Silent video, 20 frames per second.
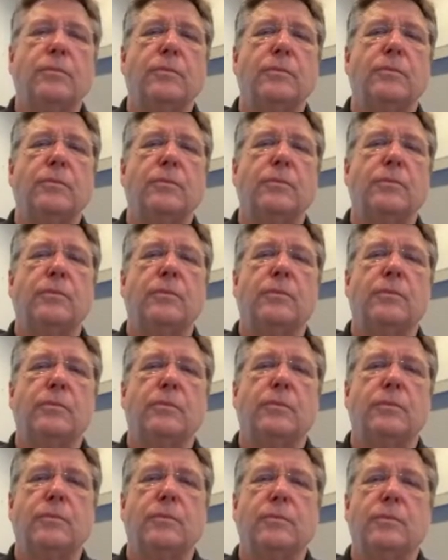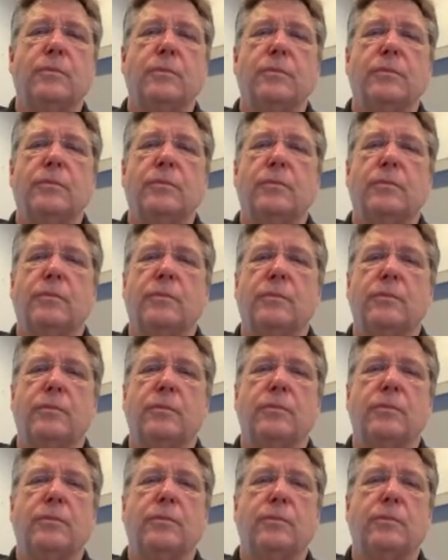
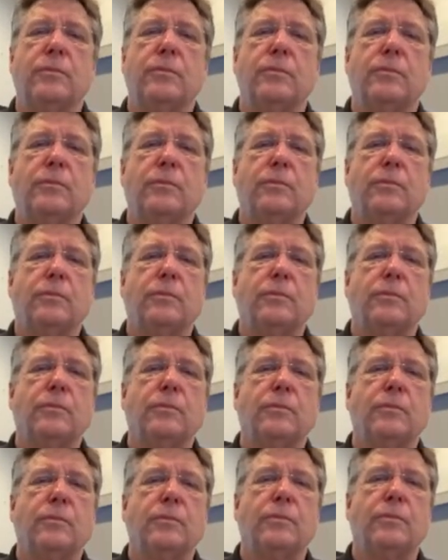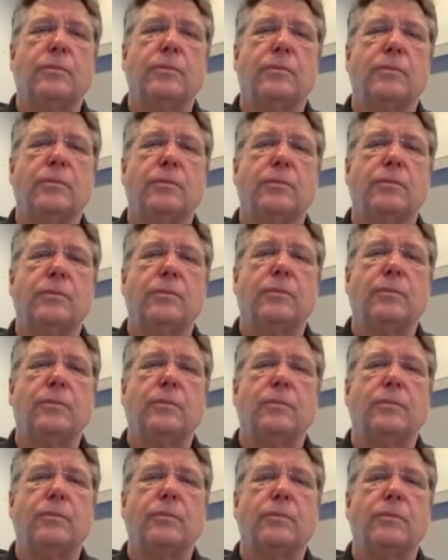
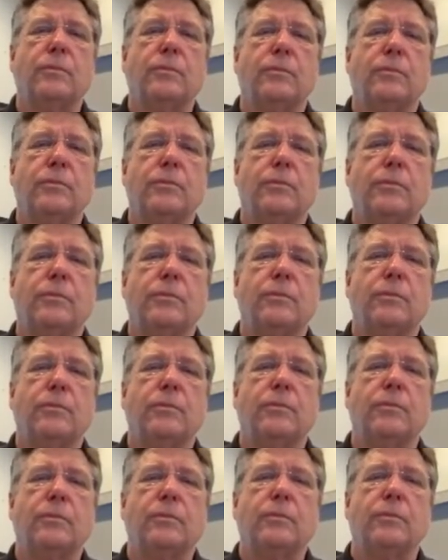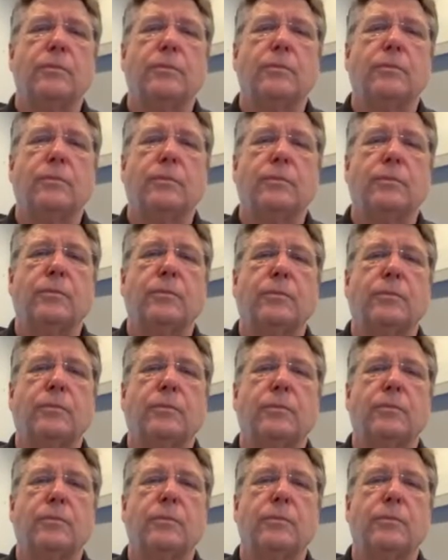
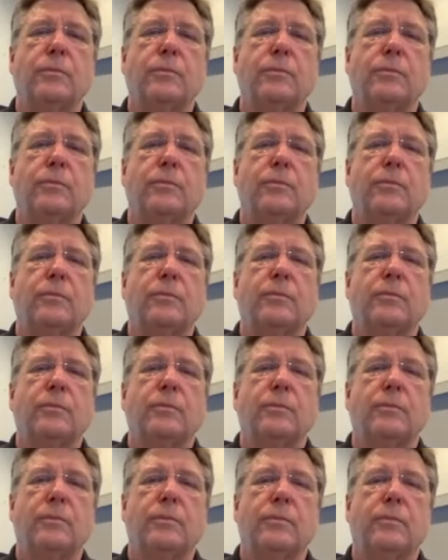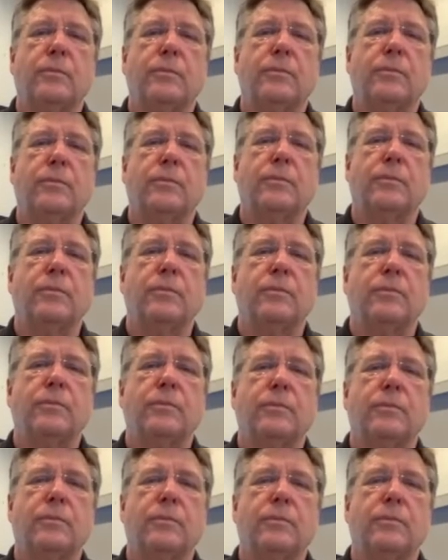No words are spoken by the person on screen.